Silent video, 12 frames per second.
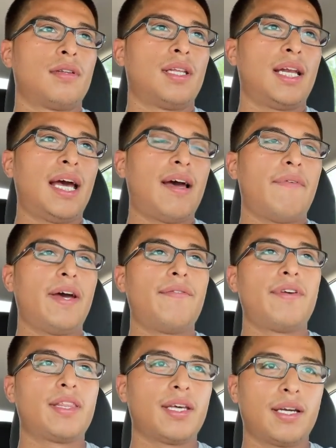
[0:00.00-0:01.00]
than have
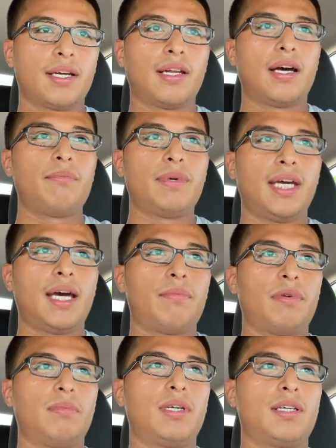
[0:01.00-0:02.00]
everything and not be
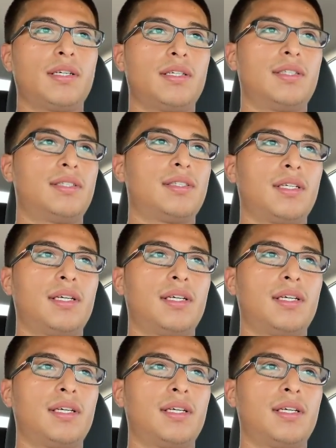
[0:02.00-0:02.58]
happy because,